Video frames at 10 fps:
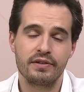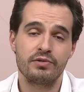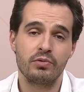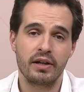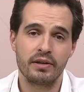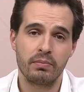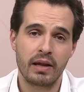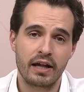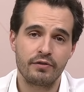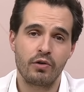It's when the
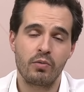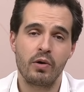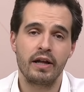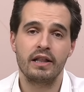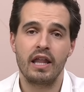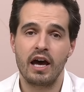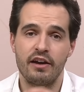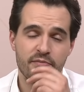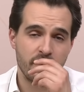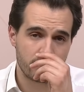platform went
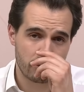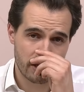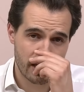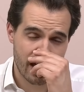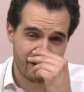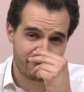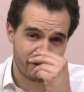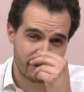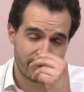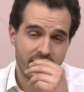live, but we have
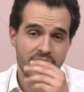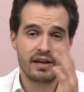been